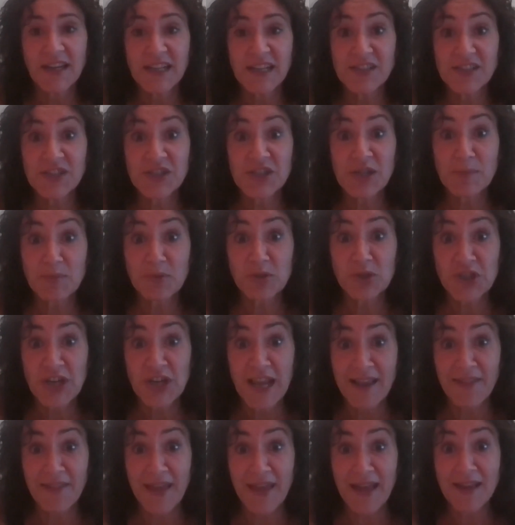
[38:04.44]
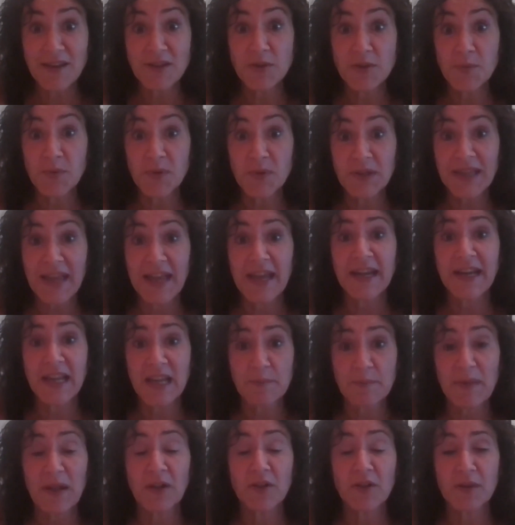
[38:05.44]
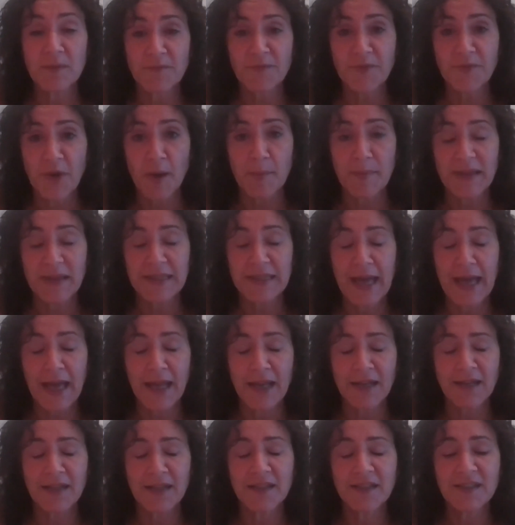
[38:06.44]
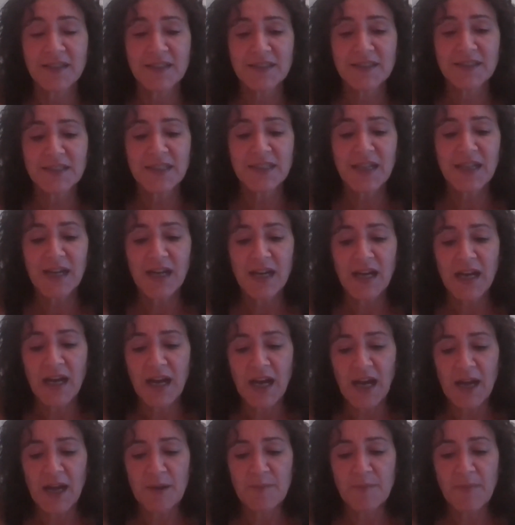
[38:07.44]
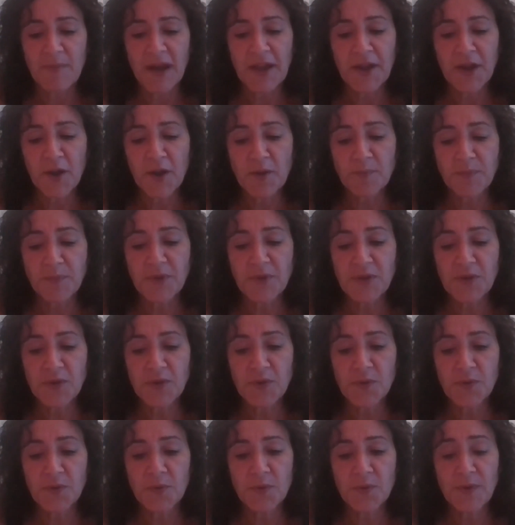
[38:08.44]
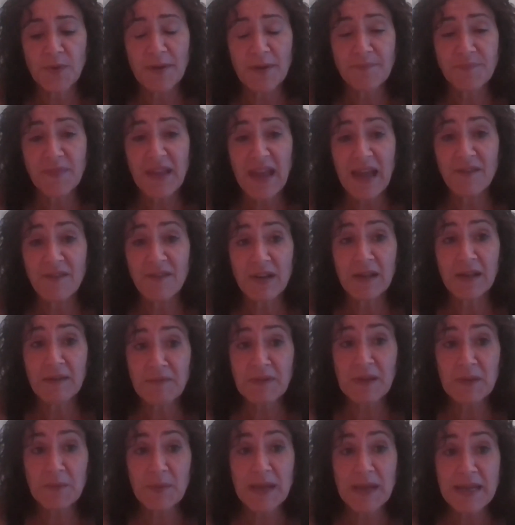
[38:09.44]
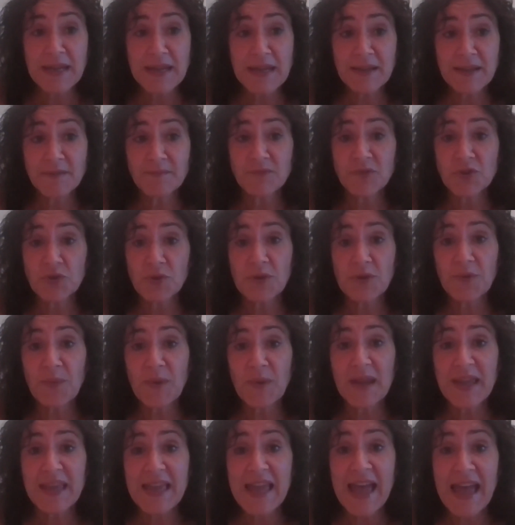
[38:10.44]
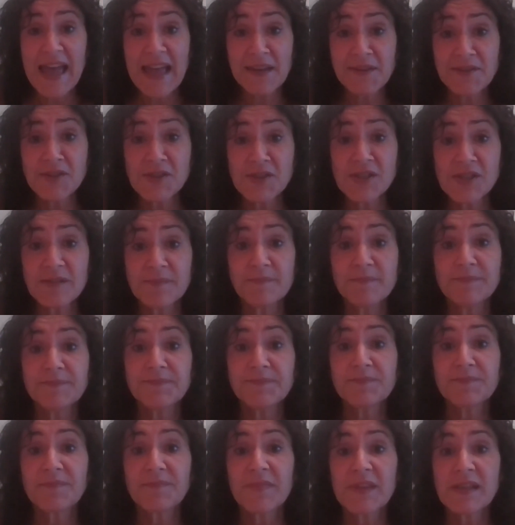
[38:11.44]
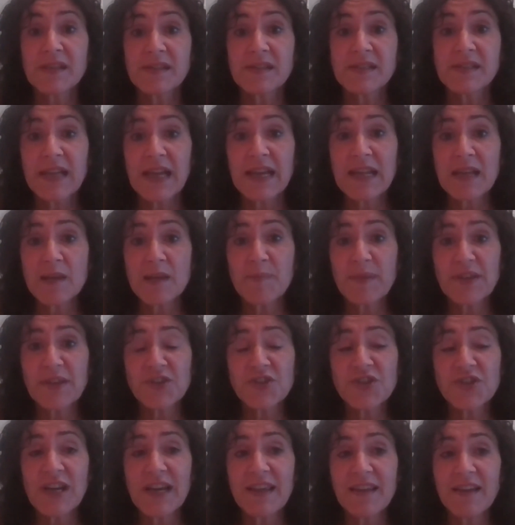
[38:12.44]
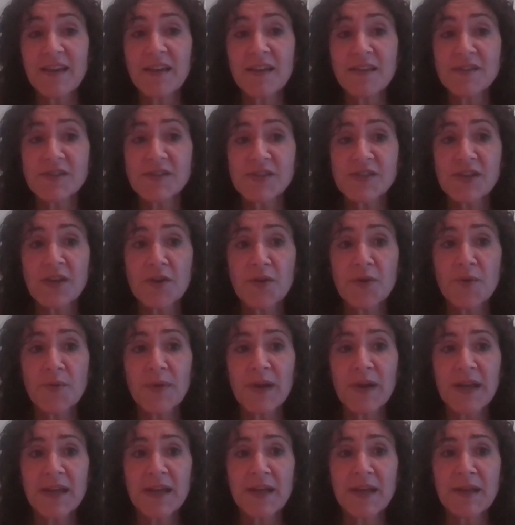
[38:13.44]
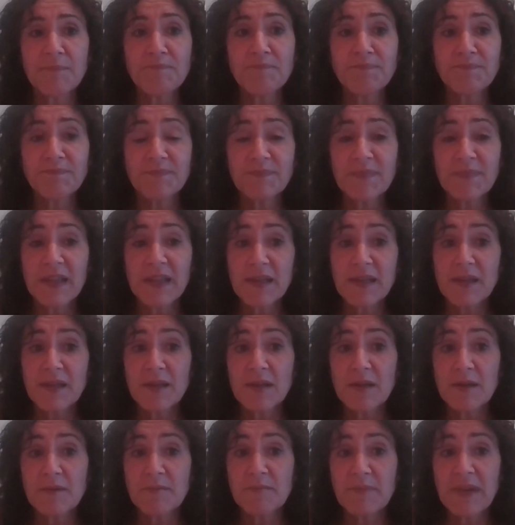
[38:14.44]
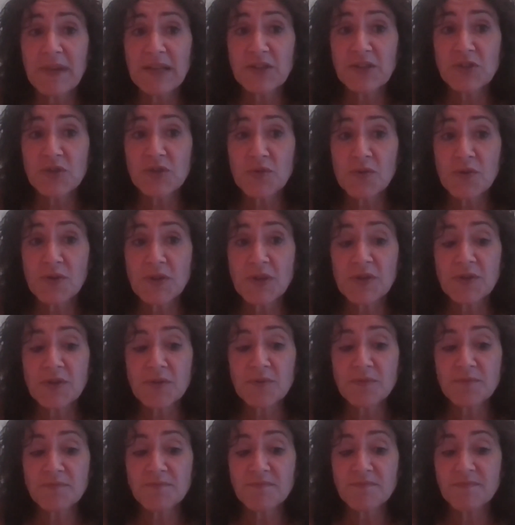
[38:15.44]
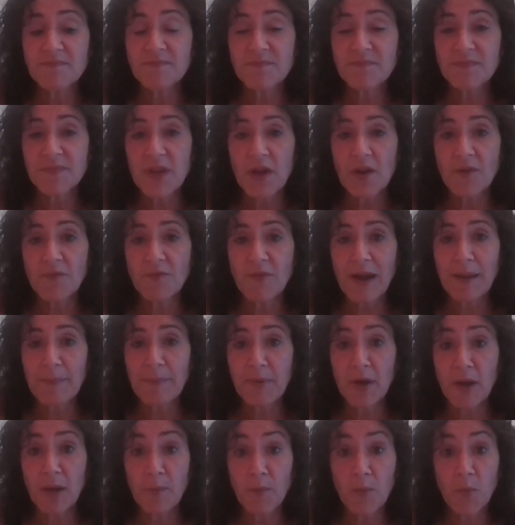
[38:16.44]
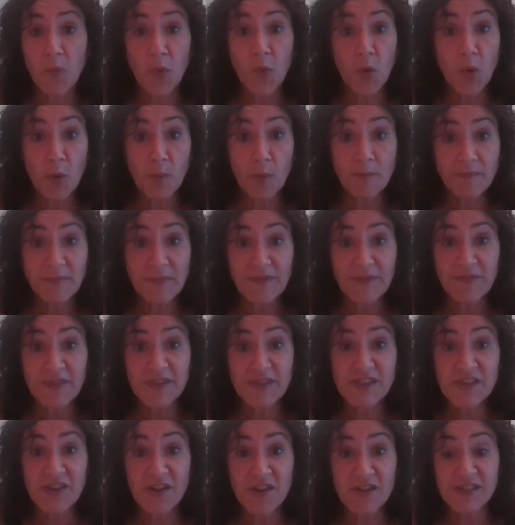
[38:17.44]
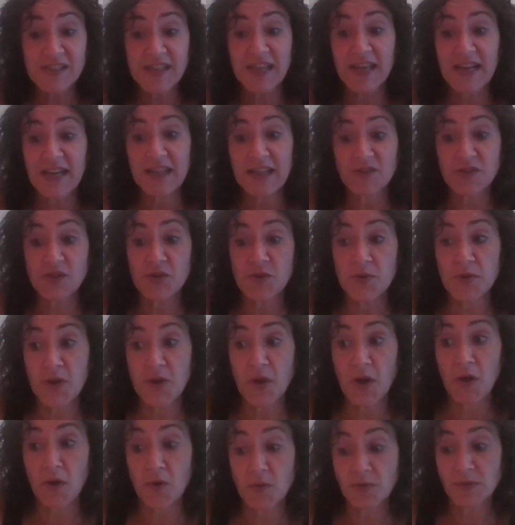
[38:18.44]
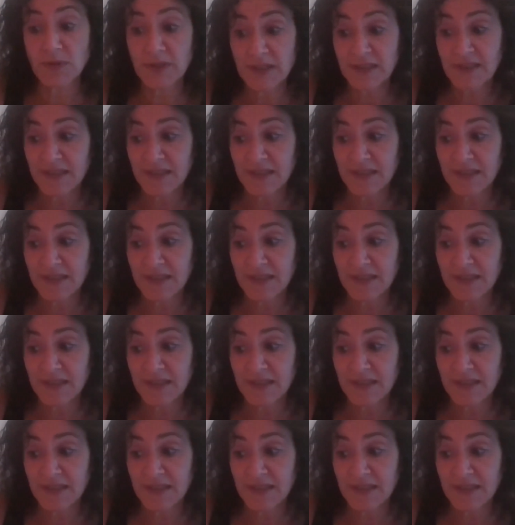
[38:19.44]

To double check that, you will get an email confirming that. I hope you have a lovely week. Enjoy the weekend. Getting a bit chillier, so make sure you wrap up warm. It starts getting too cold.